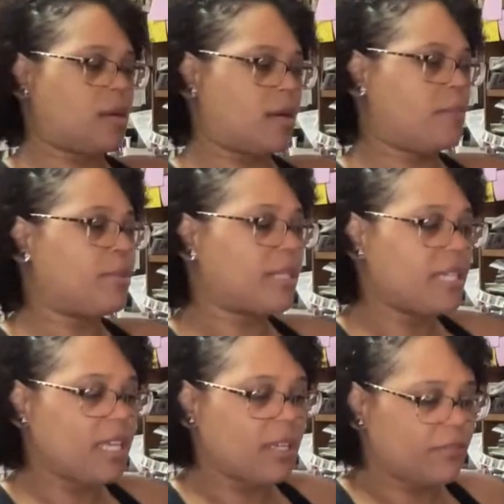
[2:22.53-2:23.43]
I
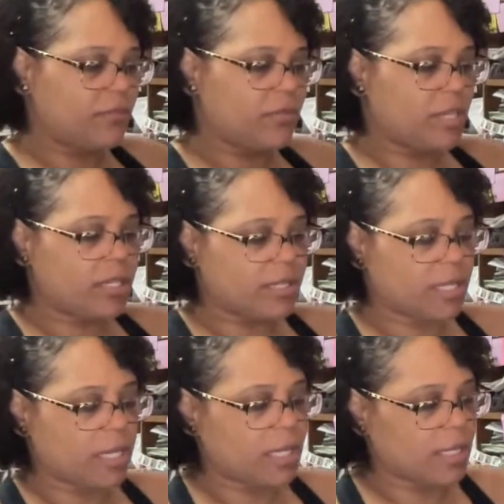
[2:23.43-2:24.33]
believe this
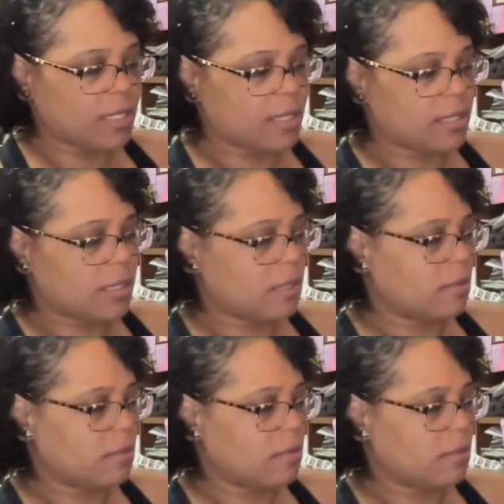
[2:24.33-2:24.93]
is